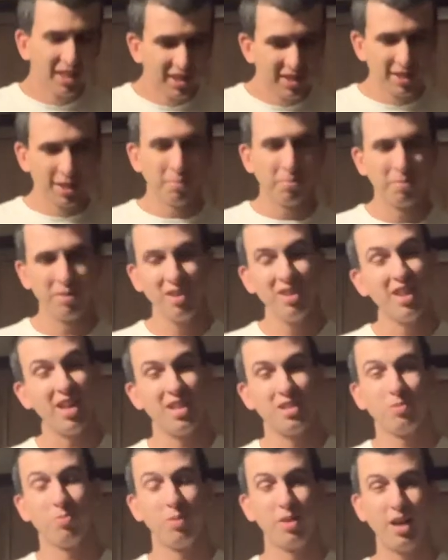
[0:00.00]
simply
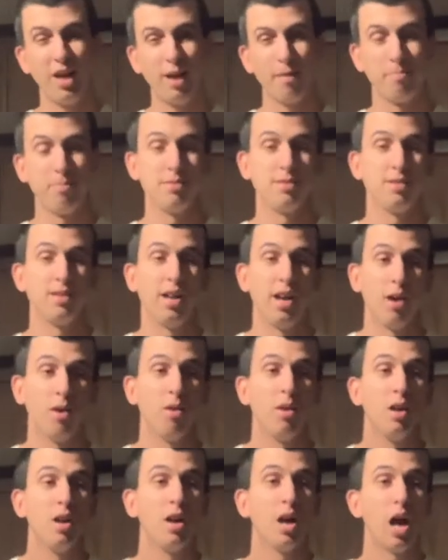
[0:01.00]
that's what happens now.
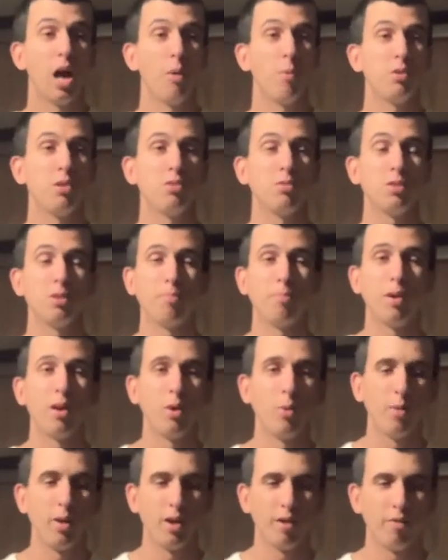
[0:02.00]
I wish there was a better
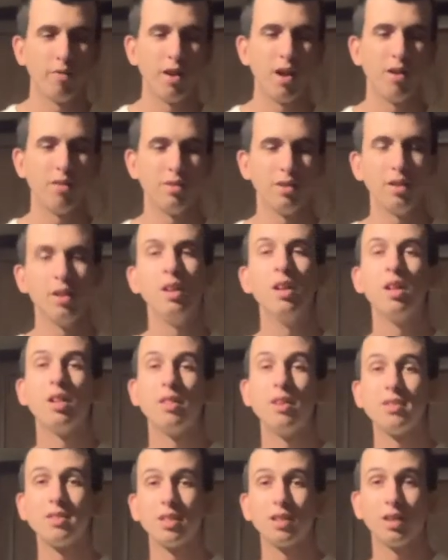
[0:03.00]
way around it.
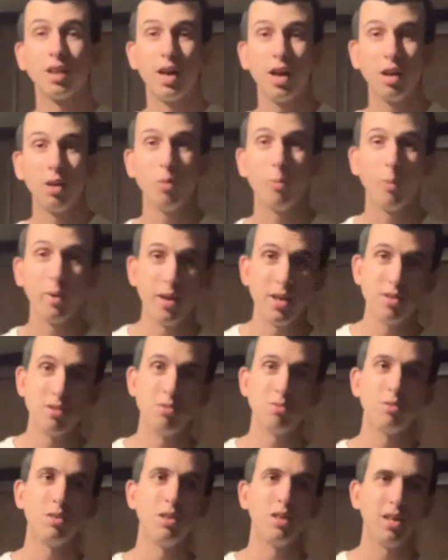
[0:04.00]
There's a lot of ways
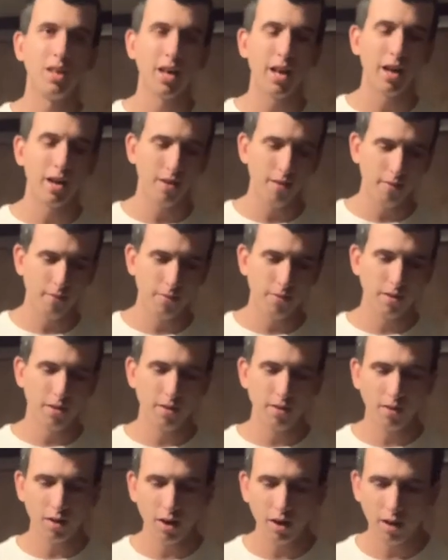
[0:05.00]
you can get
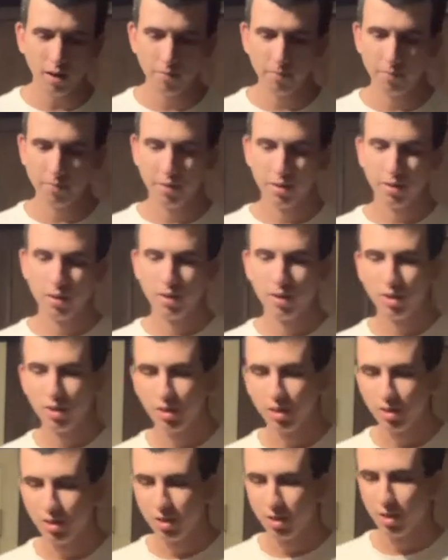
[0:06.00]
um,
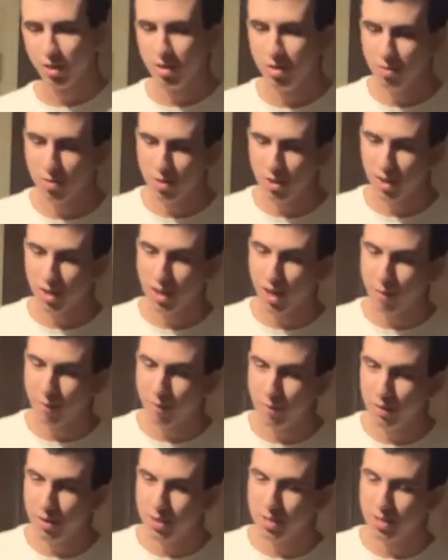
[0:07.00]
you can get
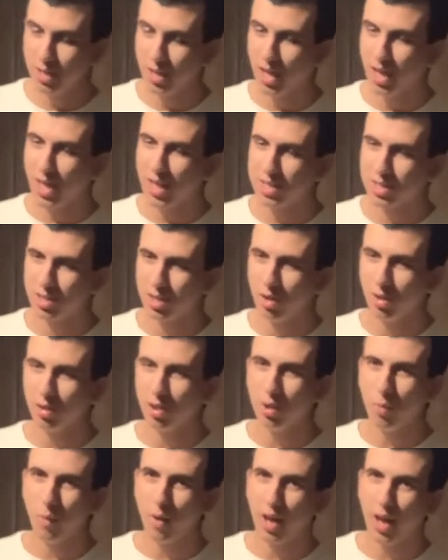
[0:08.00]
VCRs. The
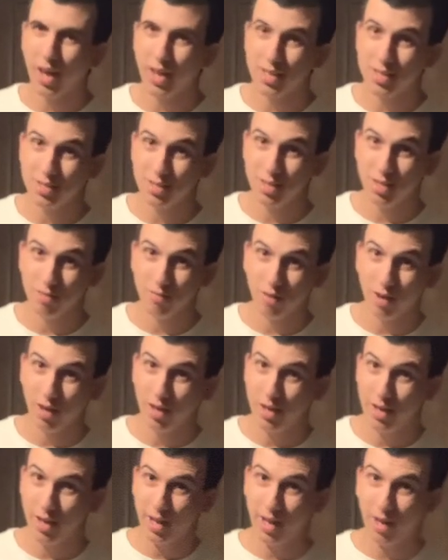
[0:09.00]
only way I see
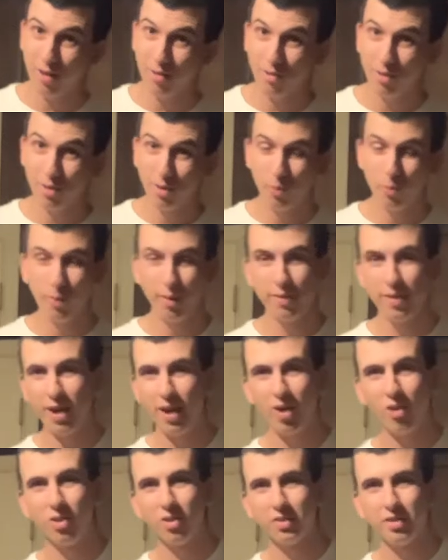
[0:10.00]
right now with that
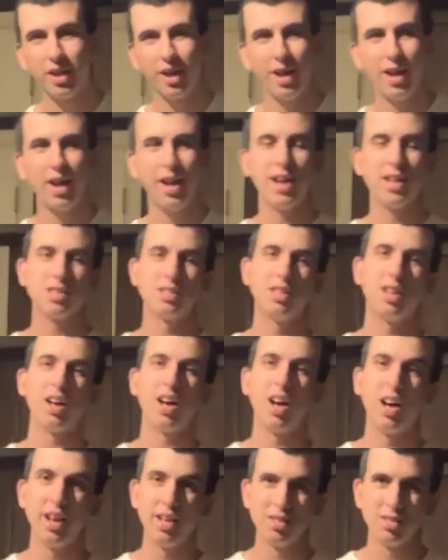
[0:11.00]
that has the
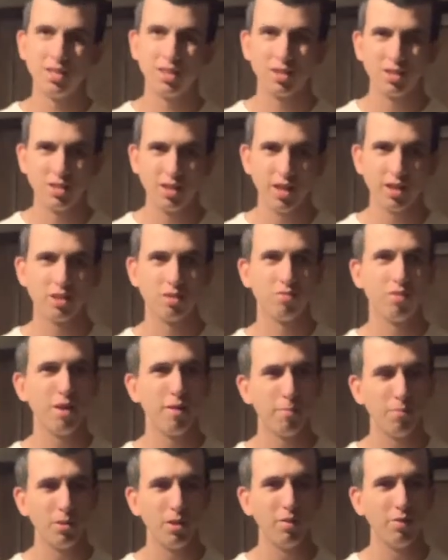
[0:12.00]
highest success
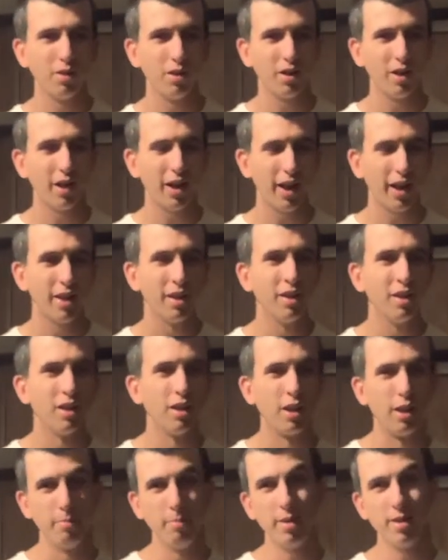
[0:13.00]
rate, believe it or not,
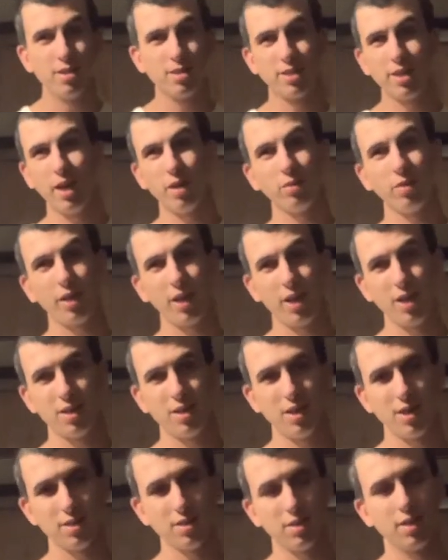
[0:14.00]
it might sound like it
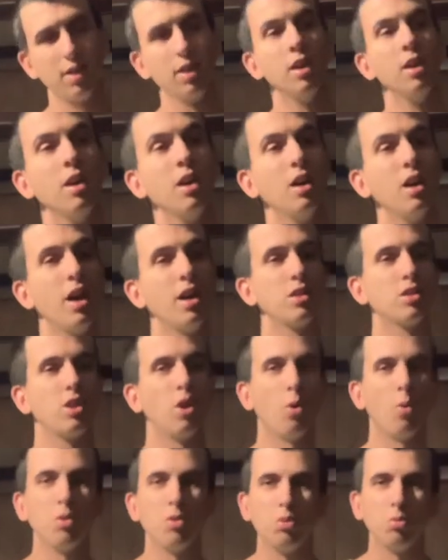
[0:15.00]
doesn't, is
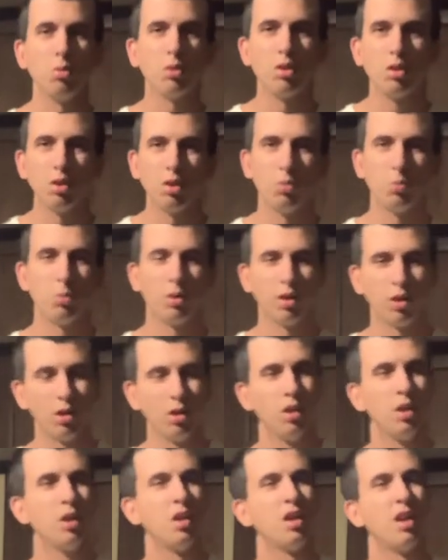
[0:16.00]
going to a Goodwill
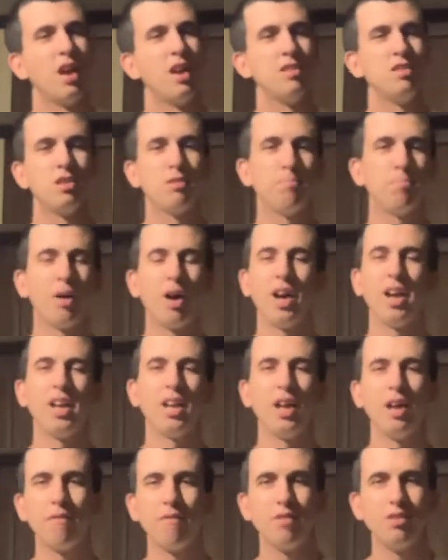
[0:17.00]
and just buying
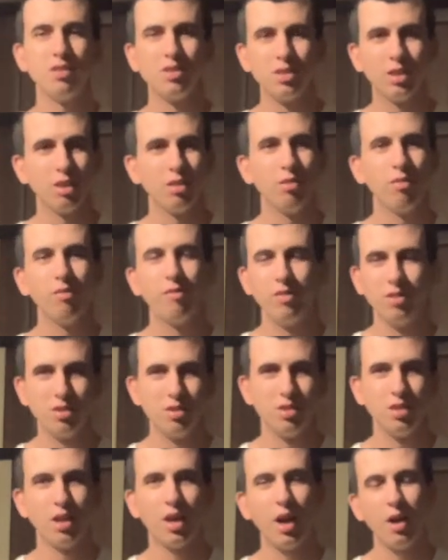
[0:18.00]
every single
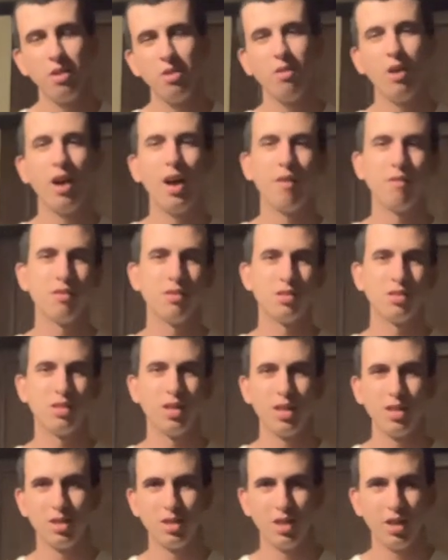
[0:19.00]
VCR you have in
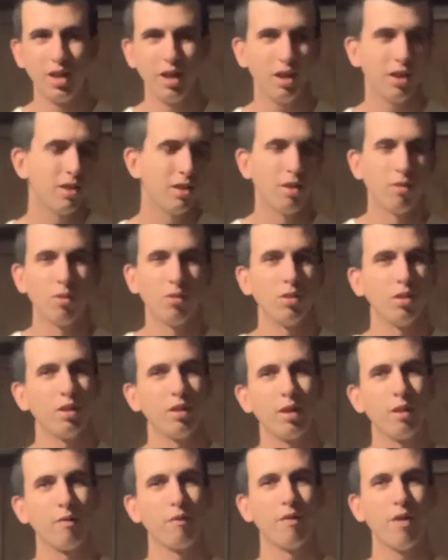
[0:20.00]
sight there. They're only
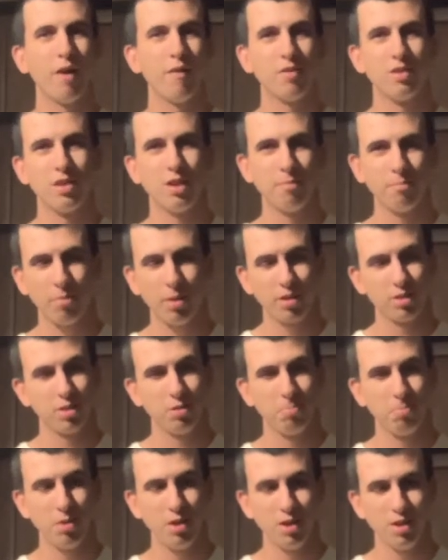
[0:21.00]
like five or ten bucks a
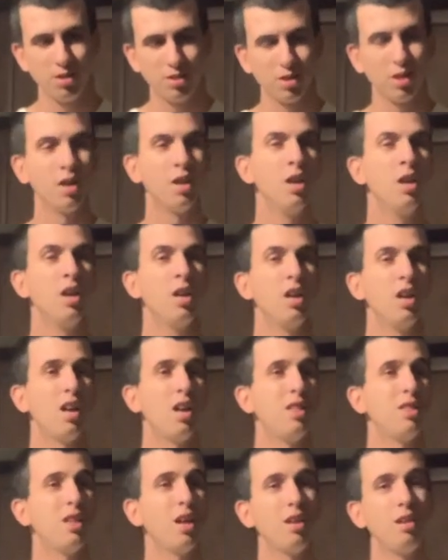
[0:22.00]
piece.
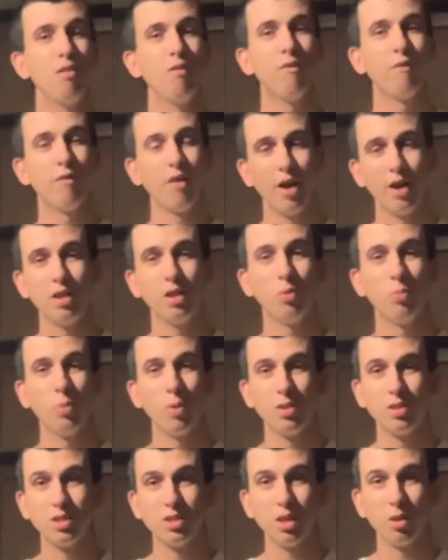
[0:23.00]
And then you find the
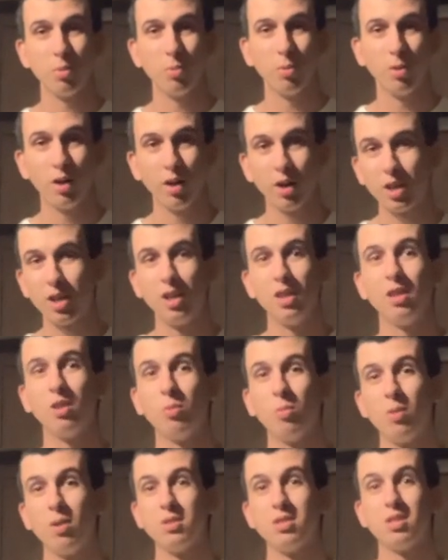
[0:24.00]
ones that work and the
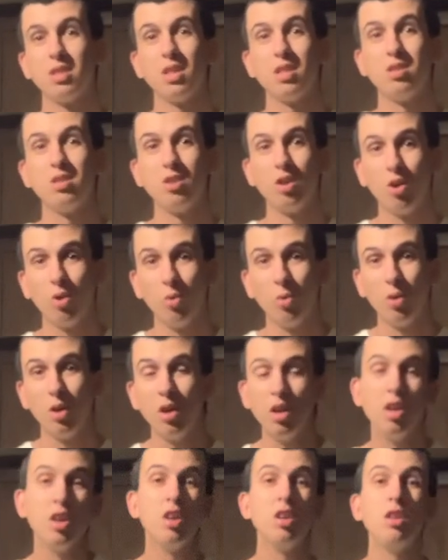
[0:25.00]
ones that don't,
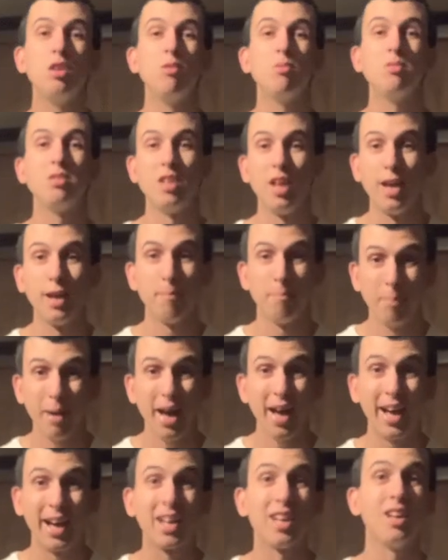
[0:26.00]
you take
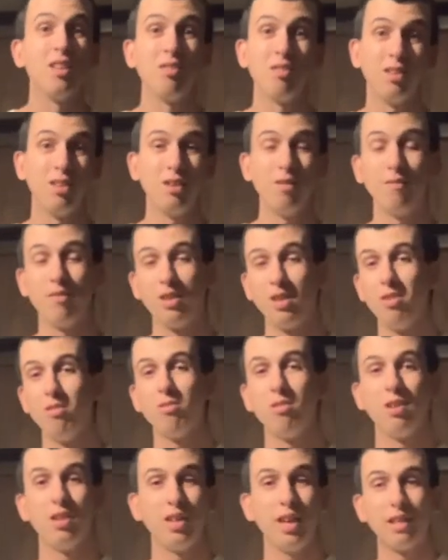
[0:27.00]
back and you can even you
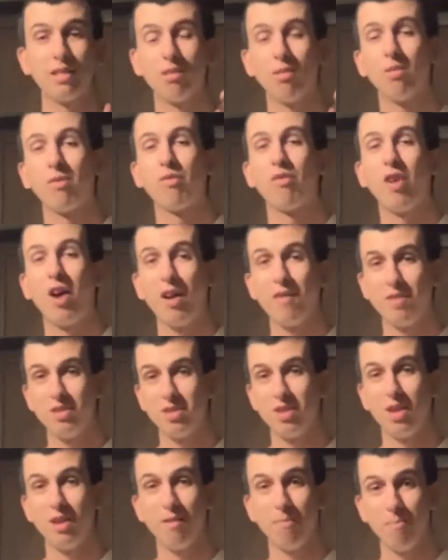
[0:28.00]
can get those five or
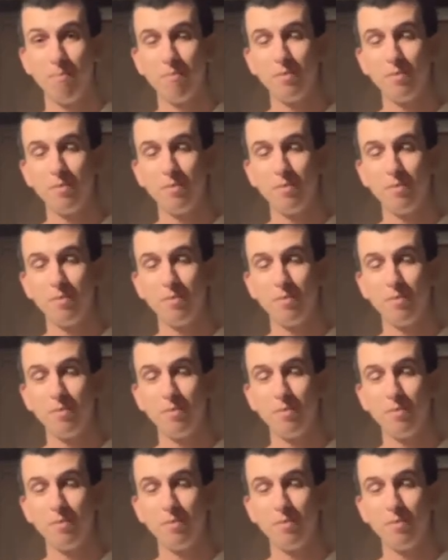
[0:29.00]
ten